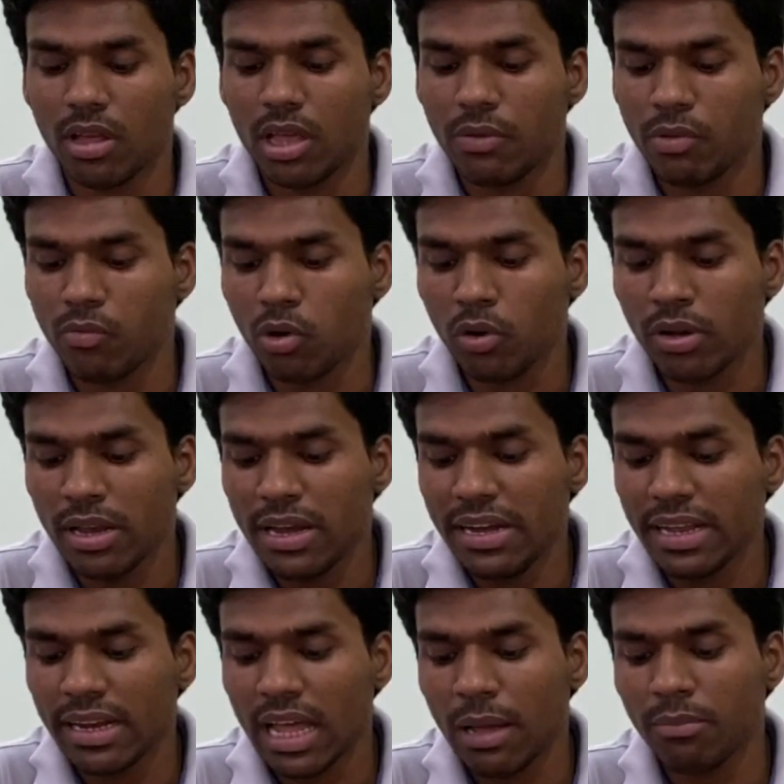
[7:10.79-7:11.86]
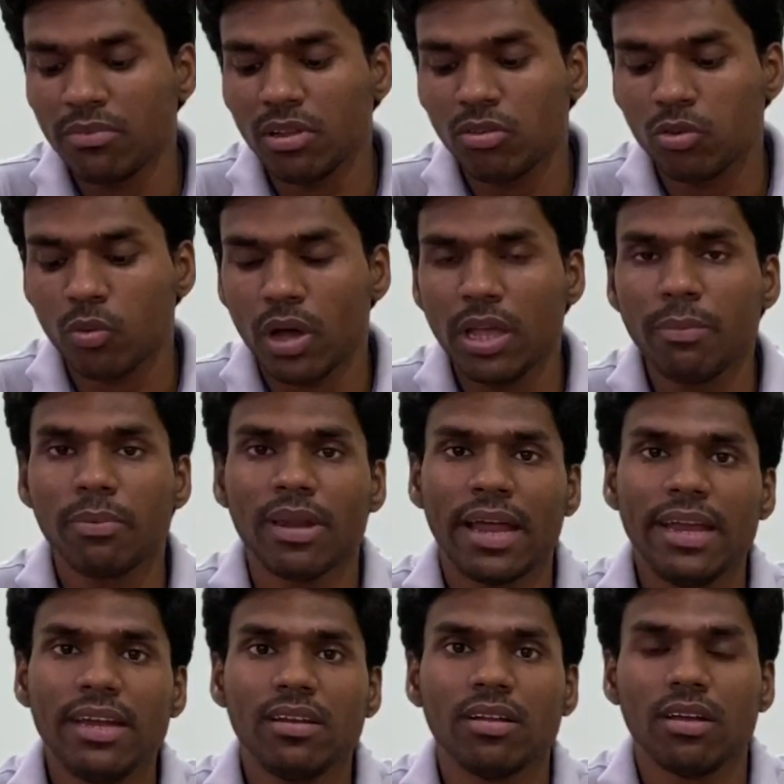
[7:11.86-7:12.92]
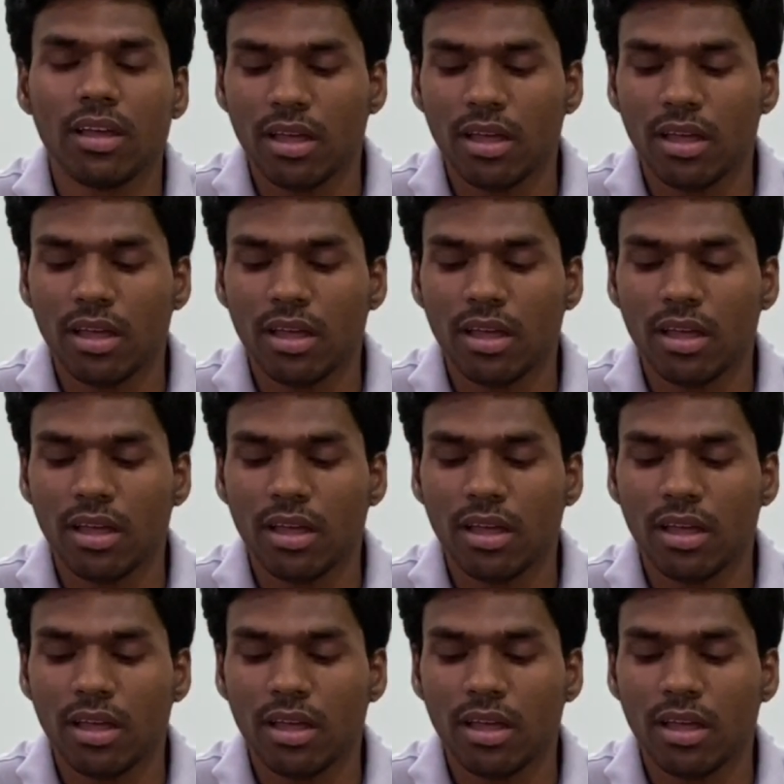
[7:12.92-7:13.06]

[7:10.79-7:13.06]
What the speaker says: If you want to delete an app, just swipe right,